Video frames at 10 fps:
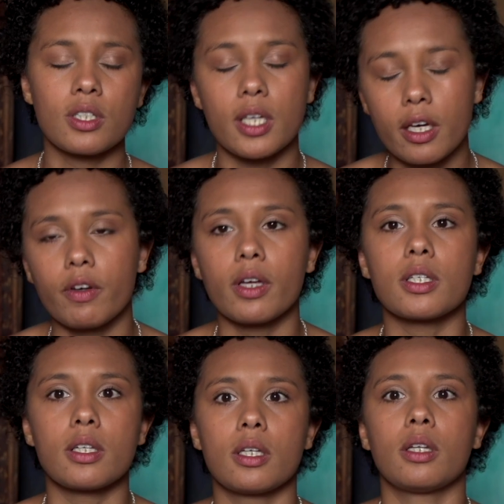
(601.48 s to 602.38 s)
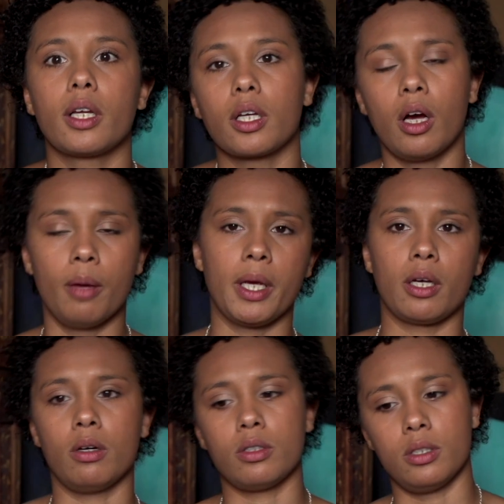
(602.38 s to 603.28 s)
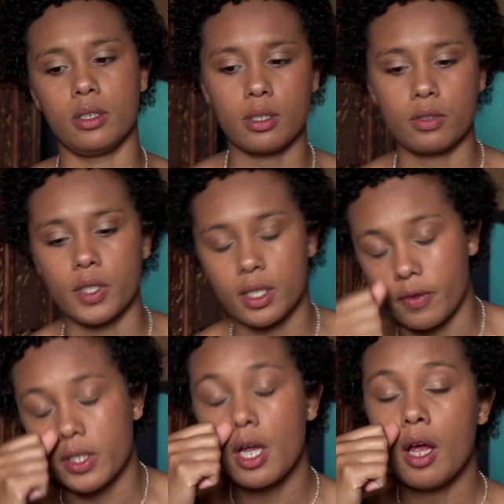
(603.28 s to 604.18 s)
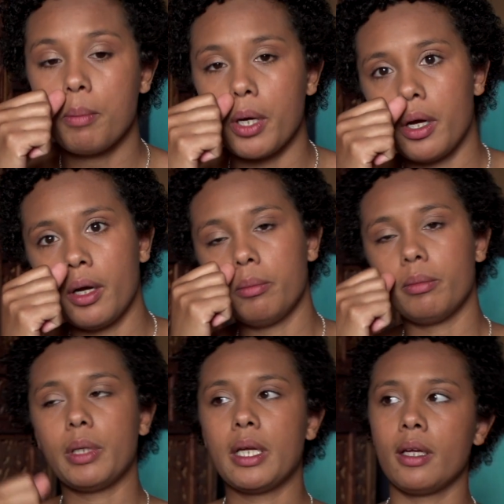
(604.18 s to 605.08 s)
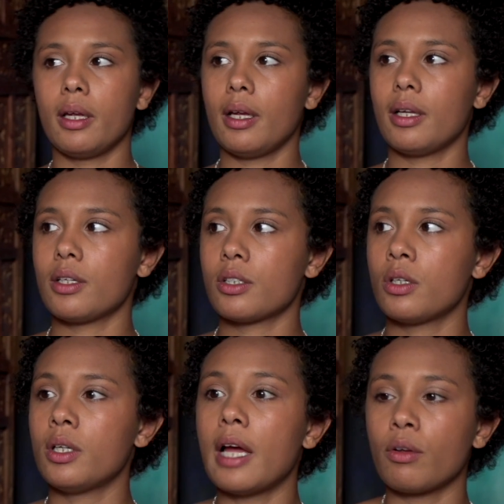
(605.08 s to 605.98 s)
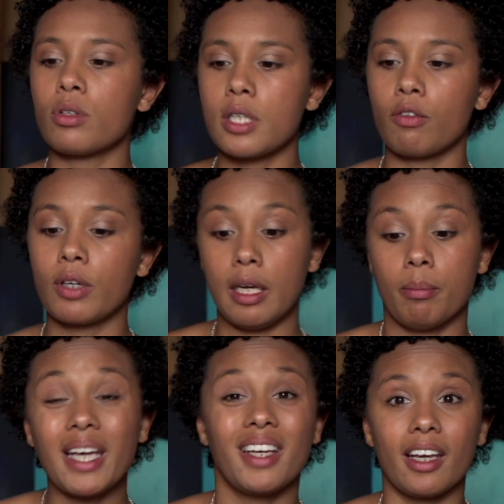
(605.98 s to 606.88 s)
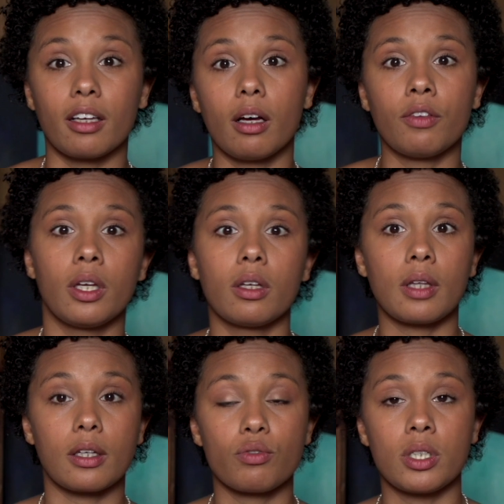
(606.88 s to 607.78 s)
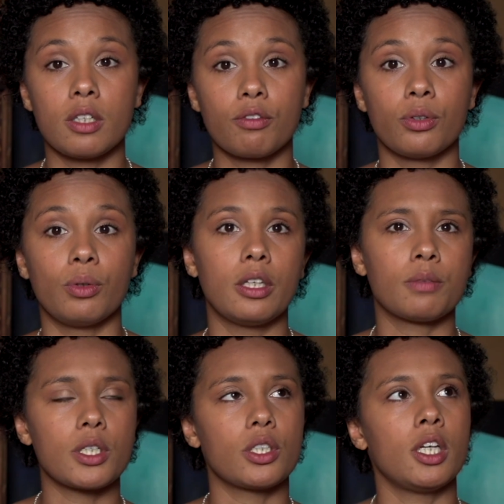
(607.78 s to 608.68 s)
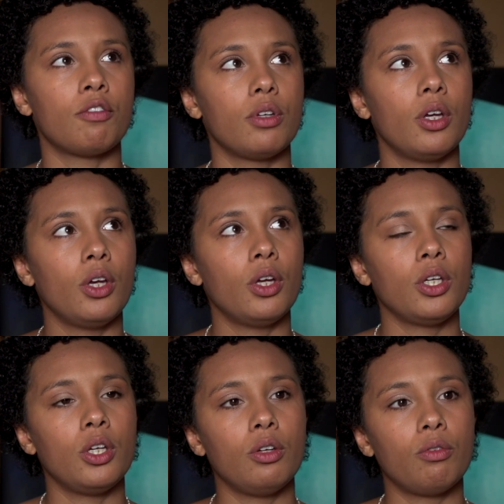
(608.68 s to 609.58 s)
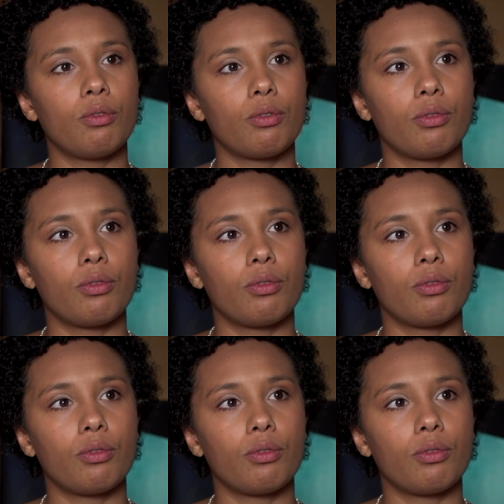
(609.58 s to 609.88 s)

serious as in like I make art and this is really serious, but it to let yourself keep making. I think that's really difficult, especially if you've